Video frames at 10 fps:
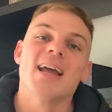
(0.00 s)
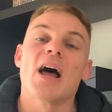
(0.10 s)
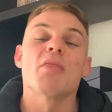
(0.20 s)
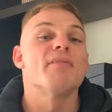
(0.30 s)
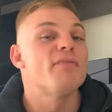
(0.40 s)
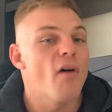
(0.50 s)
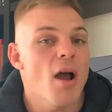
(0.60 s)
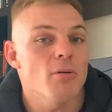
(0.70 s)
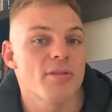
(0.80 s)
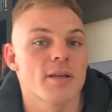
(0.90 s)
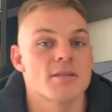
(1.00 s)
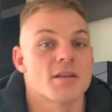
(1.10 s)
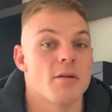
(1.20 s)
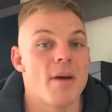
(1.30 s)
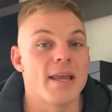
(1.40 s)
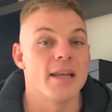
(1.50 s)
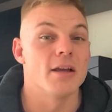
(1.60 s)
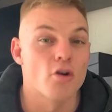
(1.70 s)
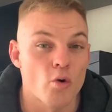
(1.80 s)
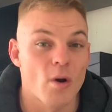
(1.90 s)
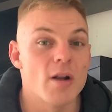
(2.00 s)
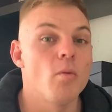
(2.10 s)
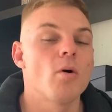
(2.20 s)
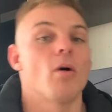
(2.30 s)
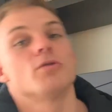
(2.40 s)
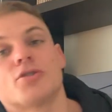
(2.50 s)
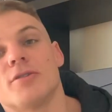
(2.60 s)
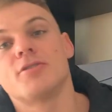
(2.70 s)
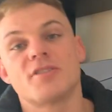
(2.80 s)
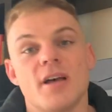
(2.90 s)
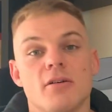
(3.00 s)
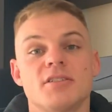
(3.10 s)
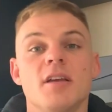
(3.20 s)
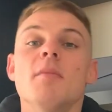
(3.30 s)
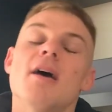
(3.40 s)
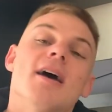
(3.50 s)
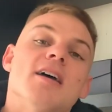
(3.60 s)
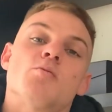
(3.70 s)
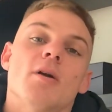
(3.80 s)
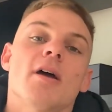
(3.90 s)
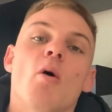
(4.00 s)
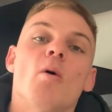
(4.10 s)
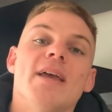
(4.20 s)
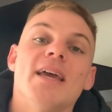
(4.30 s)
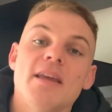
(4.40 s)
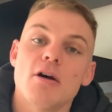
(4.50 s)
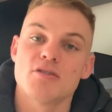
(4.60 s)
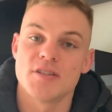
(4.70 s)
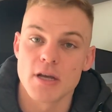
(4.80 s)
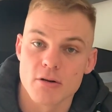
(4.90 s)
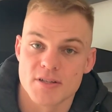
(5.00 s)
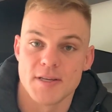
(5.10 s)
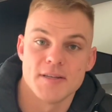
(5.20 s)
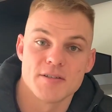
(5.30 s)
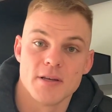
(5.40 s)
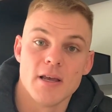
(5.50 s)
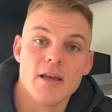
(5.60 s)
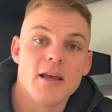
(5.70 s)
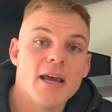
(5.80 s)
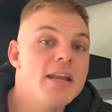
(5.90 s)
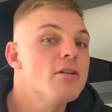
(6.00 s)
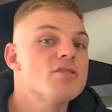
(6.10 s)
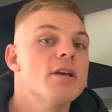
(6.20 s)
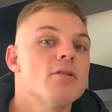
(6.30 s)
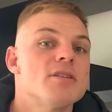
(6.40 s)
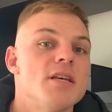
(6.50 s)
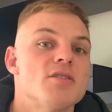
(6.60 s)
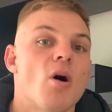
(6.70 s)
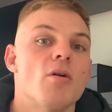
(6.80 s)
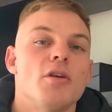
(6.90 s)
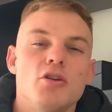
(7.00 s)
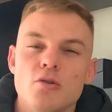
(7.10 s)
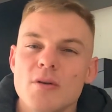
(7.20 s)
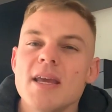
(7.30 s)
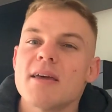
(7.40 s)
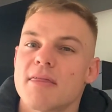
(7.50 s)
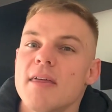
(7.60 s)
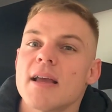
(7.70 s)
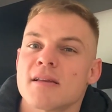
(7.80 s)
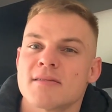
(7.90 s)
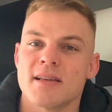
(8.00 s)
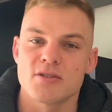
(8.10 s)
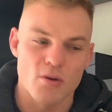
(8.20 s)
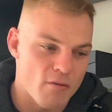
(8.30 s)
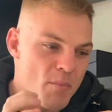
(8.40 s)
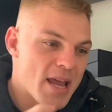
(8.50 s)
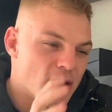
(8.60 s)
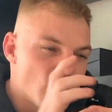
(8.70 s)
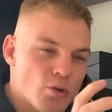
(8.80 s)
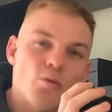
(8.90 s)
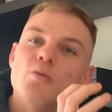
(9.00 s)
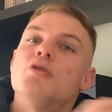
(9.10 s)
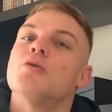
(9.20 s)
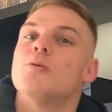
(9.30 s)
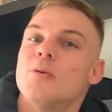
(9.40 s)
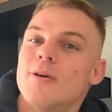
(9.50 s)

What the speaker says: Now, the final thing that's going to make an incredible culture in your sales team is what I call idiosyncrasies. Idiosyncrasies are the unique things that sort of make you.